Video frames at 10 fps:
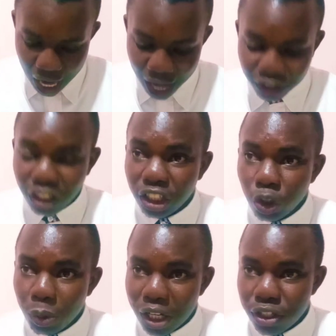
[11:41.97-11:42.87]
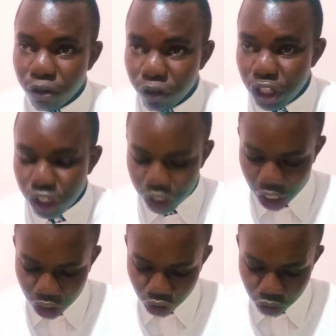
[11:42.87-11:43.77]
at the numerous fish
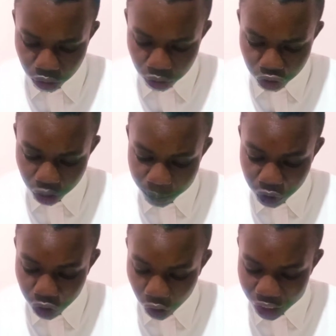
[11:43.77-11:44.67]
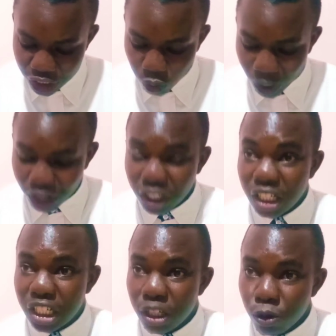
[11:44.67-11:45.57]
and chips joints where
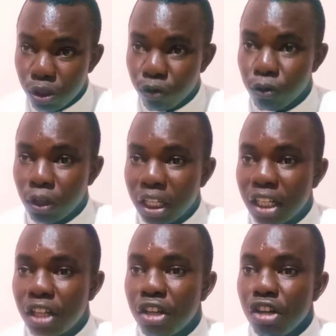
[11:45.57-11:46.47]
they dutifully